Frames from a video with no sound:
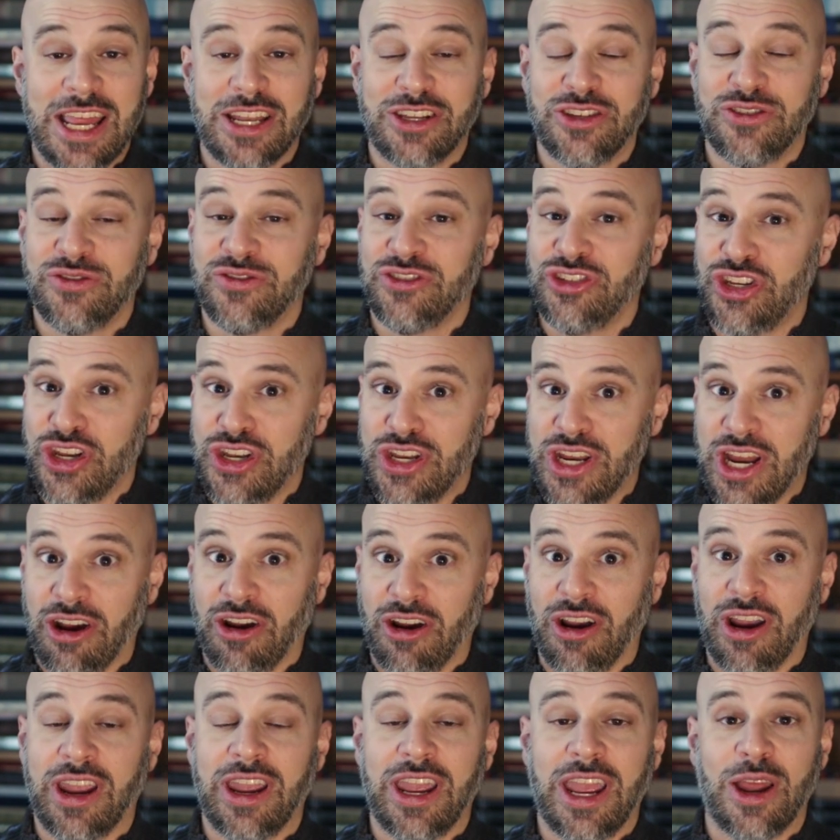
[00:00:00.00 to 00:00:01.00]
It's
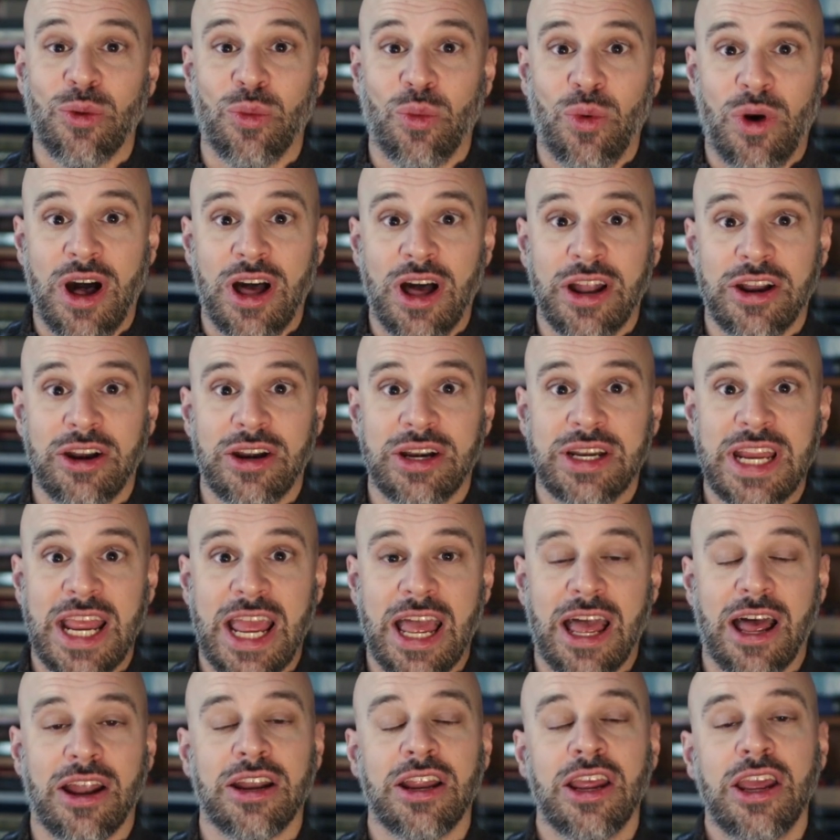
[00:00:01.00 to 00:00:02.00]
generic and watered
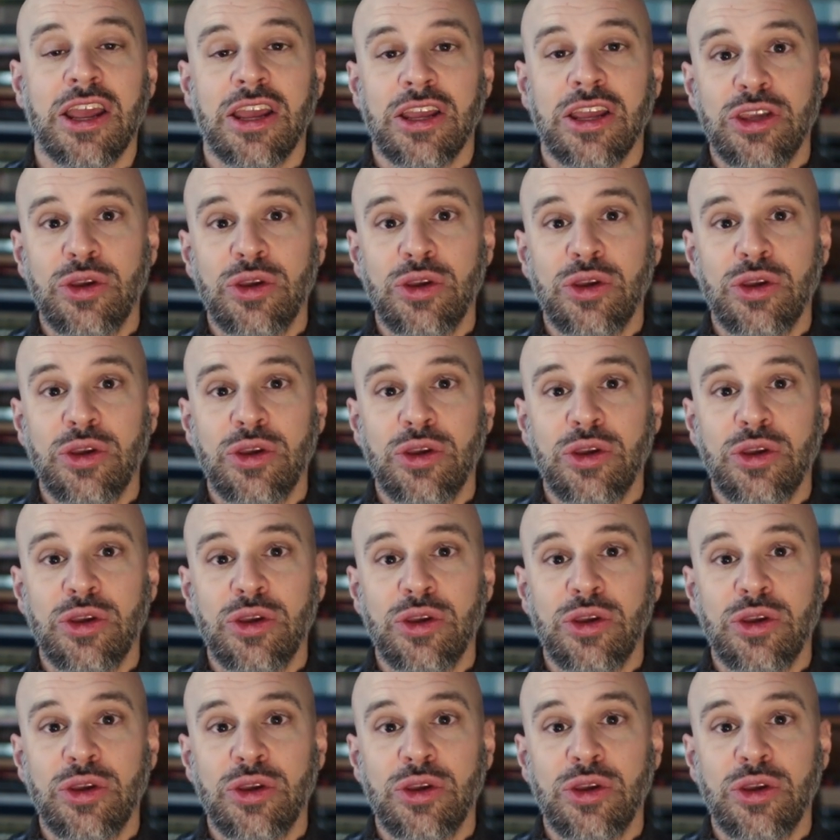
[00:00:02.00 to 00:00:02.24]
down.